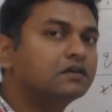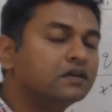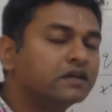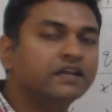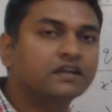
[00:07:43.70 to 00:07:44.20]

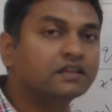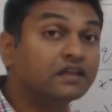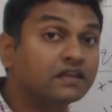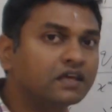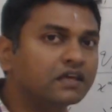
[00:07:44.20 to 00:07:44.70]
greater than
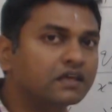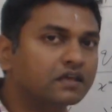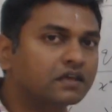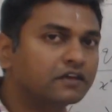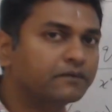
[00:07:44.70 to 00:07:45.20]
a.
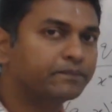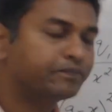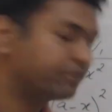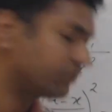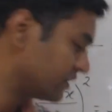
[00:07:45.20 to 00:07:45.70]

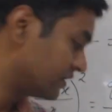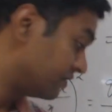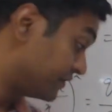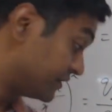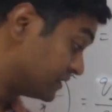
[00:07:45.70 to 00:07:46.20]
If it
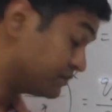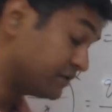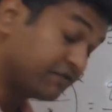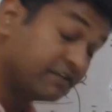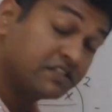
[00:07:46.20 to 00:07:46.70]
is
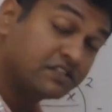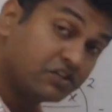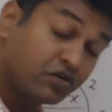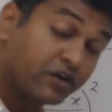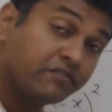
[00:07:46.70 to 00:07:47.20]
between 0
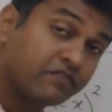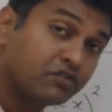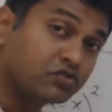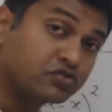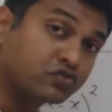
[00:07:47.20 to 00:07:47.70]
and 1
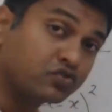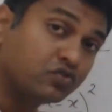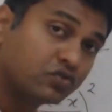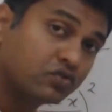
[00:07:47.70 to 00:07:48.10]
also,